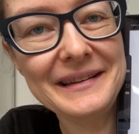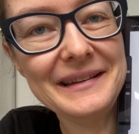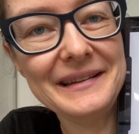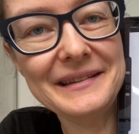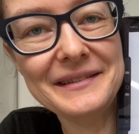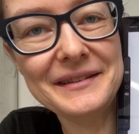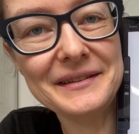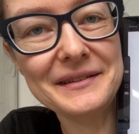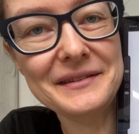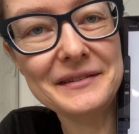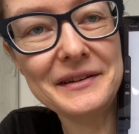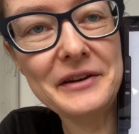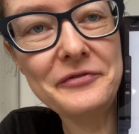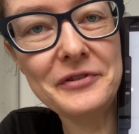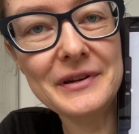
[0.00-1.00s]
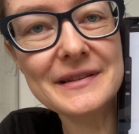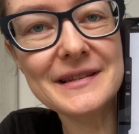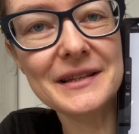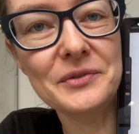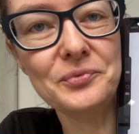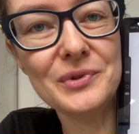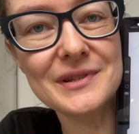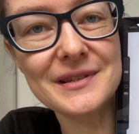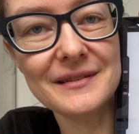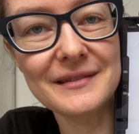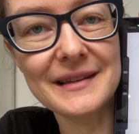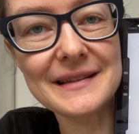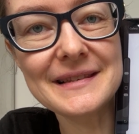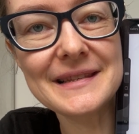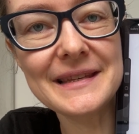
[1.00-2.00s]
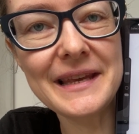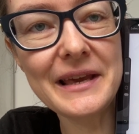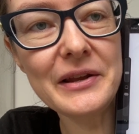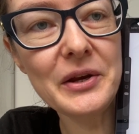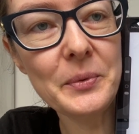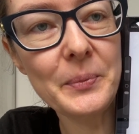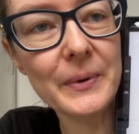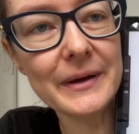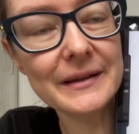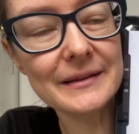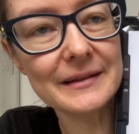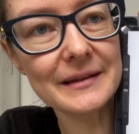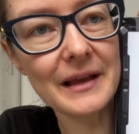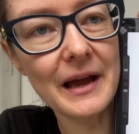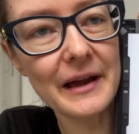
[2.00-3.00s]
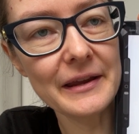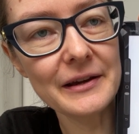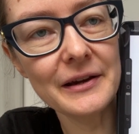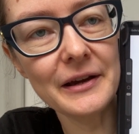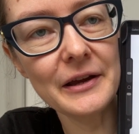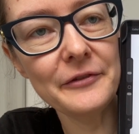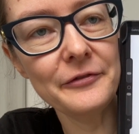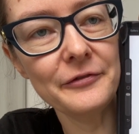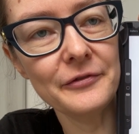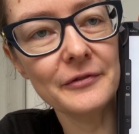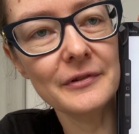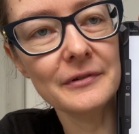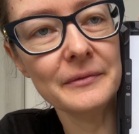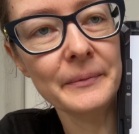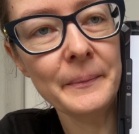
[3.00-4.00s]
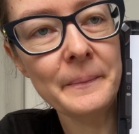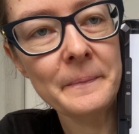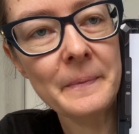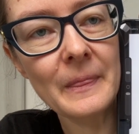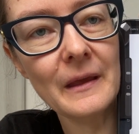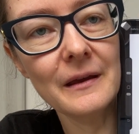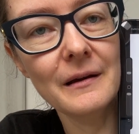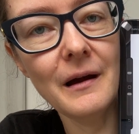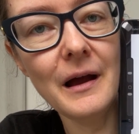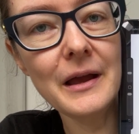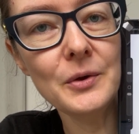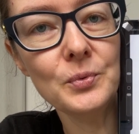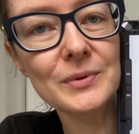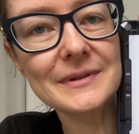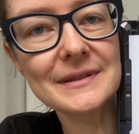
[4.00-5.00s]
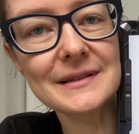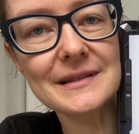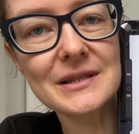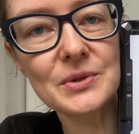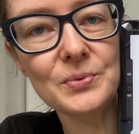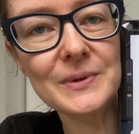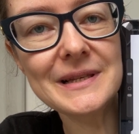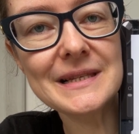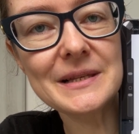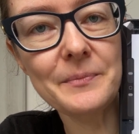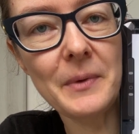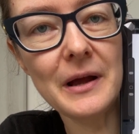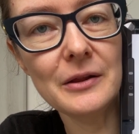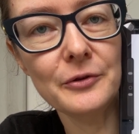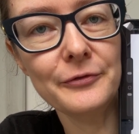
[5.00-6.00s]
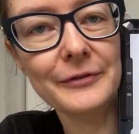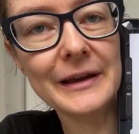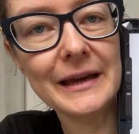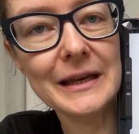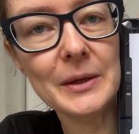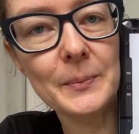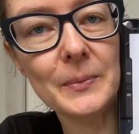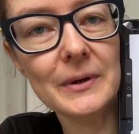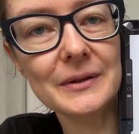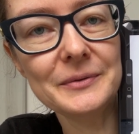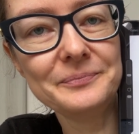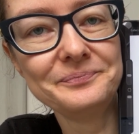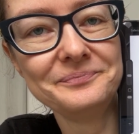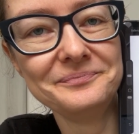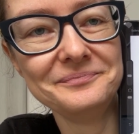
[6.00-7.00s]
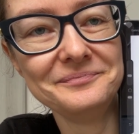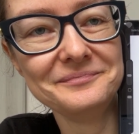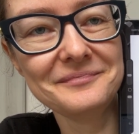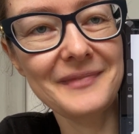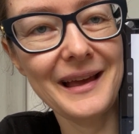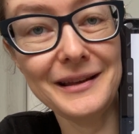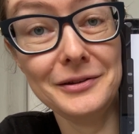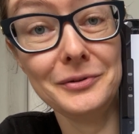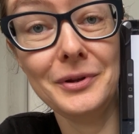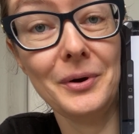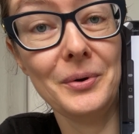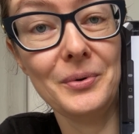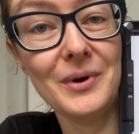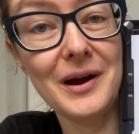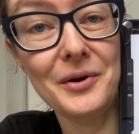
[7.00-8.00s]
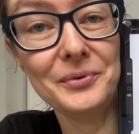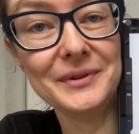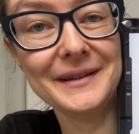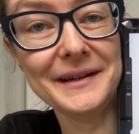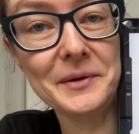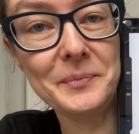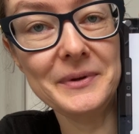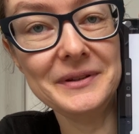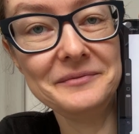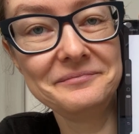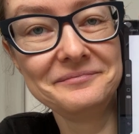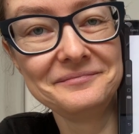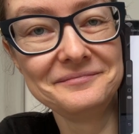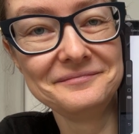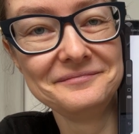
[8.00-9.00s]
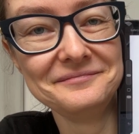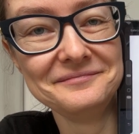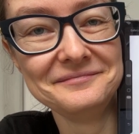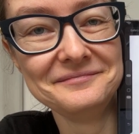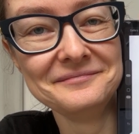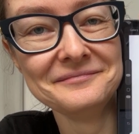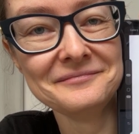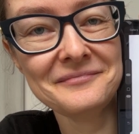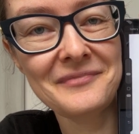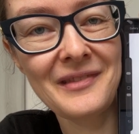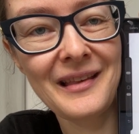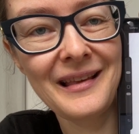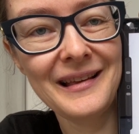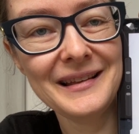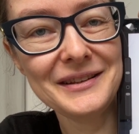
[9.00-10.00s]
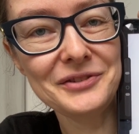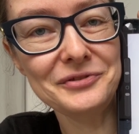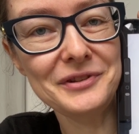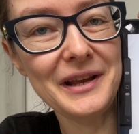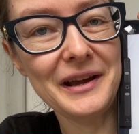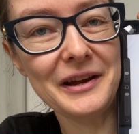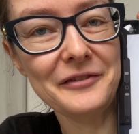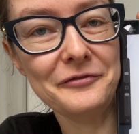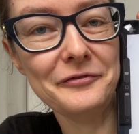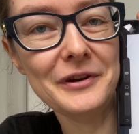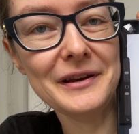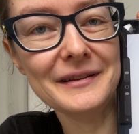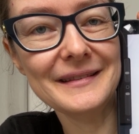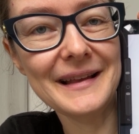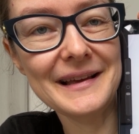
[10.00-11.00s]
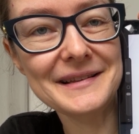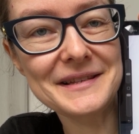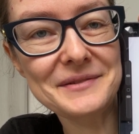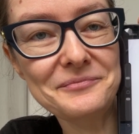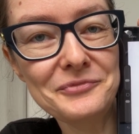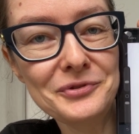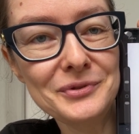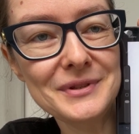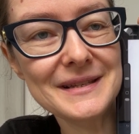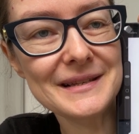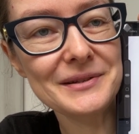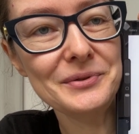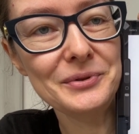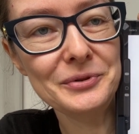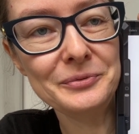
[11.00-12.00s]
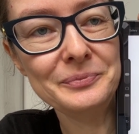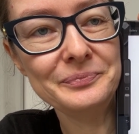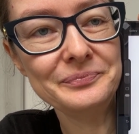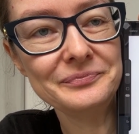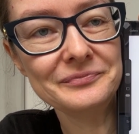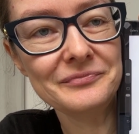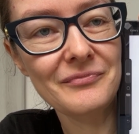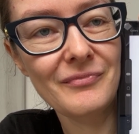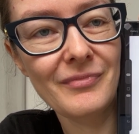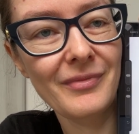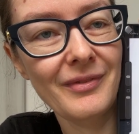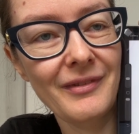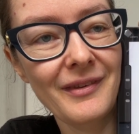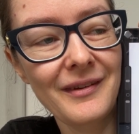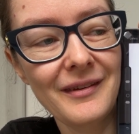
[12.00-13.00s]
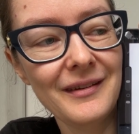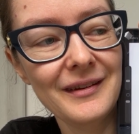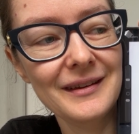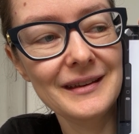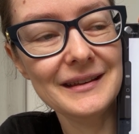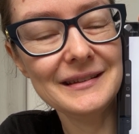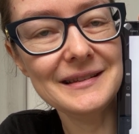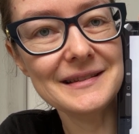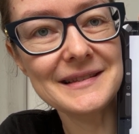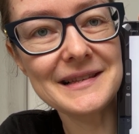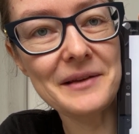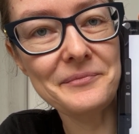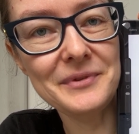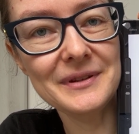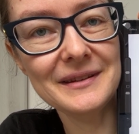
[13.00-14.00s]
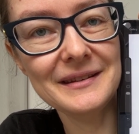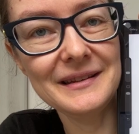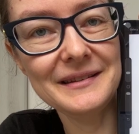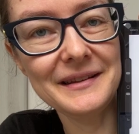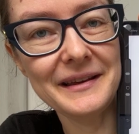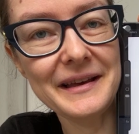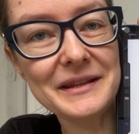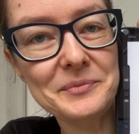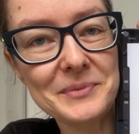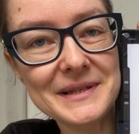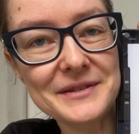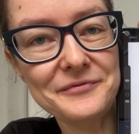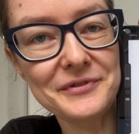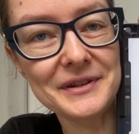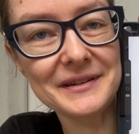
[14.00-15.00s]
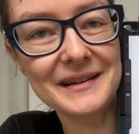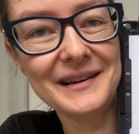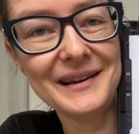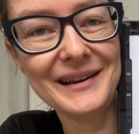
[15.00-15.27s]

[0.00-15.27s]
In the reference it wasn't that scary, but I have a guy with a sweet smile of cannibal. I don't know how it happened. Today I have very nice mood, so it is something in the atmosphere.